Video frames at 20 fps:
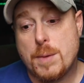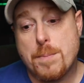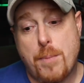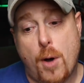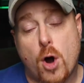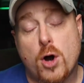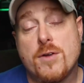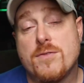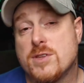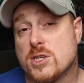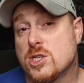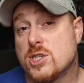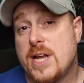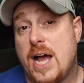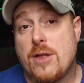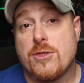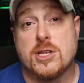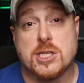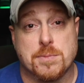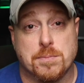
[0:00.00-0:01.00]
part of the
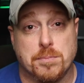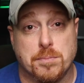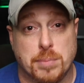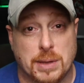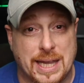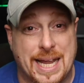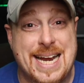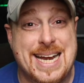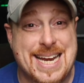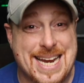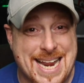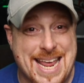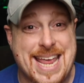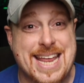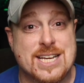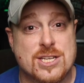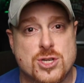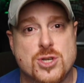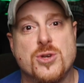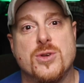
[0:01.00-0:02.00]
stout that's blended
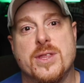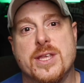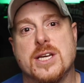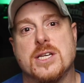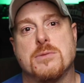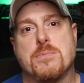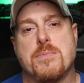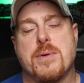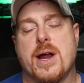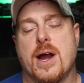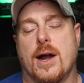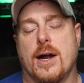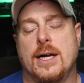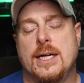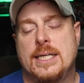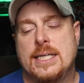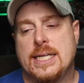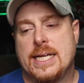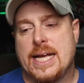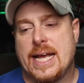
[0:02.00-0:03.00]
into this beer.
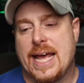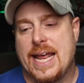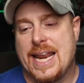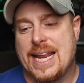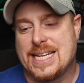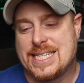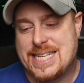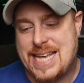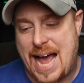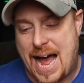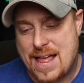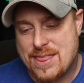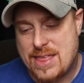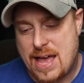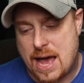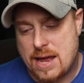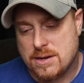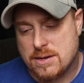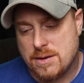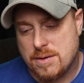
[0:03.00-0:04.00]
And it's got
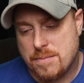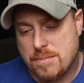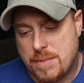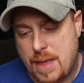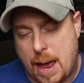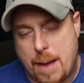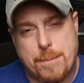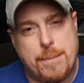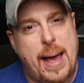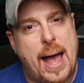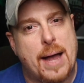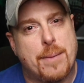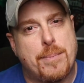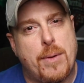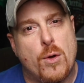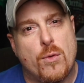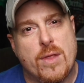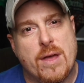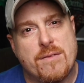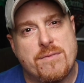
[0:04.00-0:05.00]
that
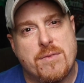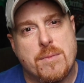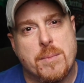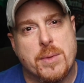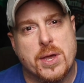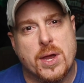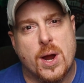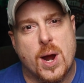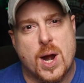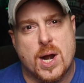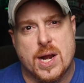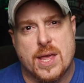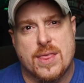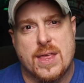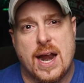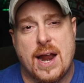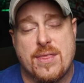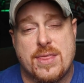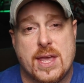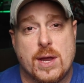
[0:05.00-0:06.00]
backbone, that familiarity
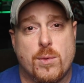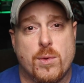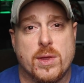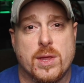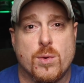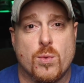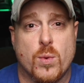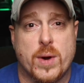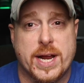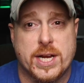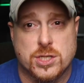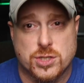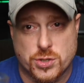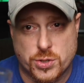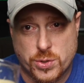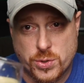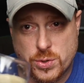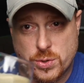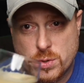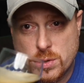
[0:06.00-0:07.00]
that I think really rings
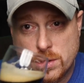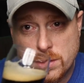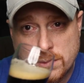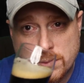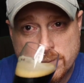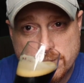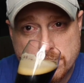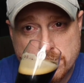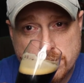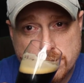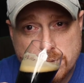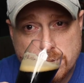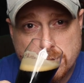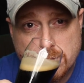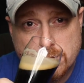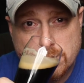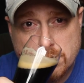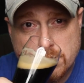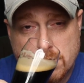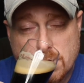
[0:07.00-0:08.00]
true
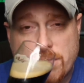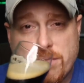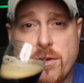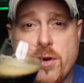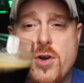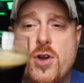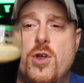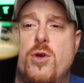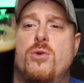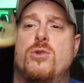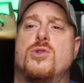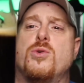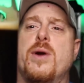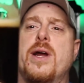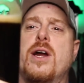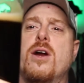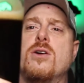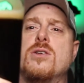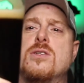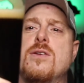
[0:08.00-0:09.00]
for new
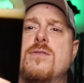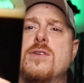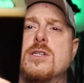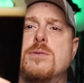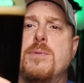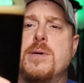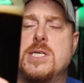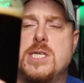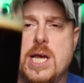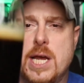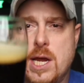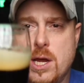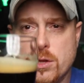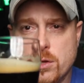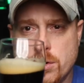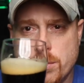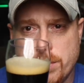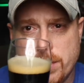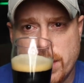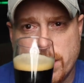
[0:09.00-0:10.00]
drinkers of this
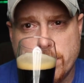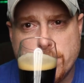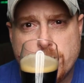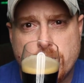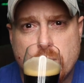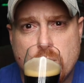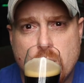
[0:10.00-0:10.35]
particular beer.